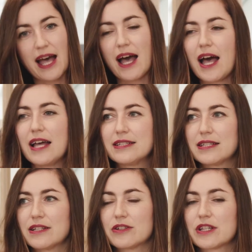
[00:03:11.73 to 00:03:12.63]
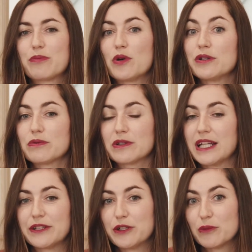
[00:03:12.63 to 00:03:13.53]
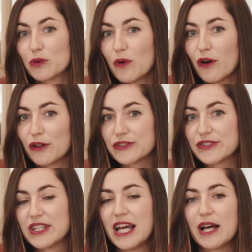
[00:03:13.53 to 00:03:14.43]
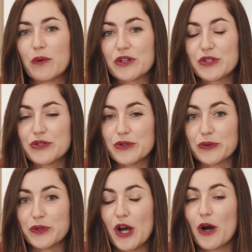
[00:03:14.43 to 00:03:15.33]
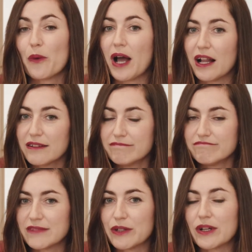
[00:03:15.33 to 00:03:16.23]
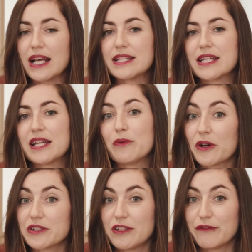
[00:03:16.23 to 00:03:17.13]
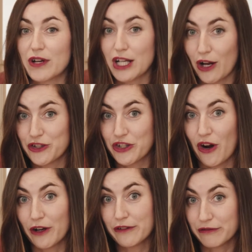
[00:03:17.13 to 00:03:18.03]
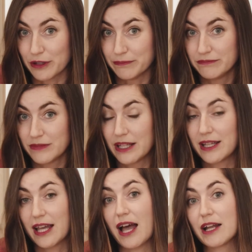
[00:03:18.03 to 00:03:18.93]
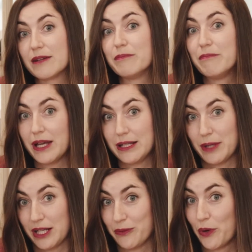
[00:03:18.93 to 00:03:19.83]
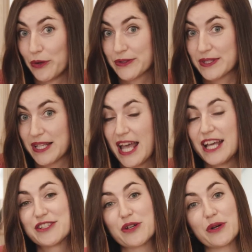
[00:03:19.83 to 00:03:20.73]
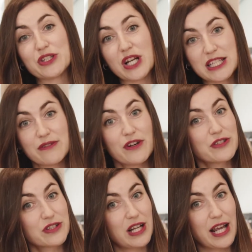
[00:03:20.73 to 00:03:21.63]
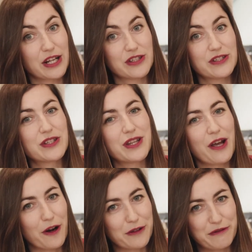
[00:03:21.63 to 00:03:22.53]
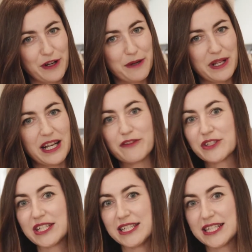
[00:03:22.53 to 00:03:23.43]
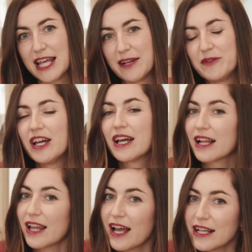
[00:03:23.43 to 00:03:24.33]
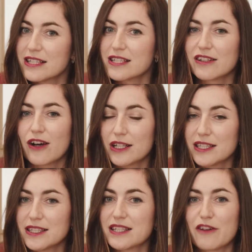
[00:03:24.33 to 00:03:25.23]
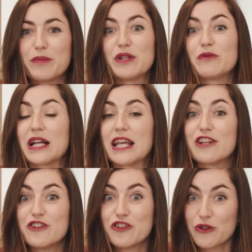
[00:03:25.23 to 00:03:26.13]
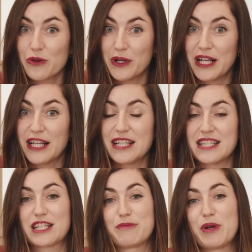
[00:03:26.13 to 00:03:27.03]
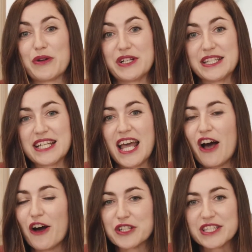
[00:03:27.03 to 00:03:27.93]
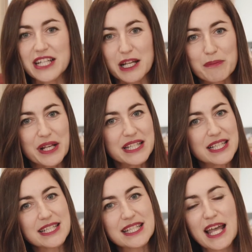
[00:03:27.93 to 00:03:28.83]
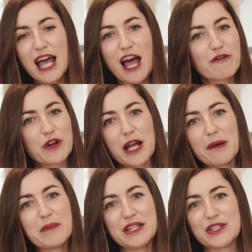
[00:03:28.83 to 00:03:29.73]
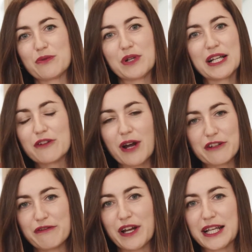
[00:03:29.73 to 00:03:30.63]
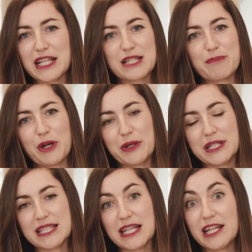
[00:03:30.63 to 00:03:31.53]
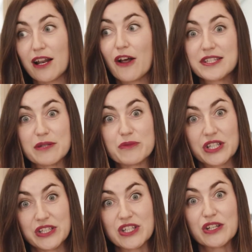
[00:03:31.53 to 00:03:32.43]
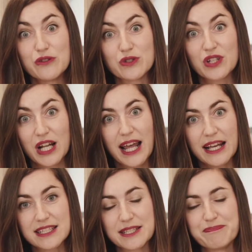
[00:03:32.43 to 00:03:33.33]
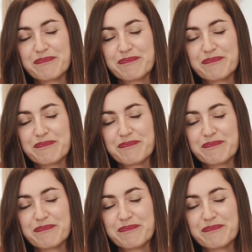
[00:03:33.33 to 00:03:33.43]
And he got to the point where he had no more walls. What to do? Well, he realized that he worked in a very large art firm and they had many walls. So he transferred his collection to the art firm, and ever since then clients and colleagues have been really enjoying this experience on a daily basis, and for him it's a really gratifying experience and it allows him to continue to collect.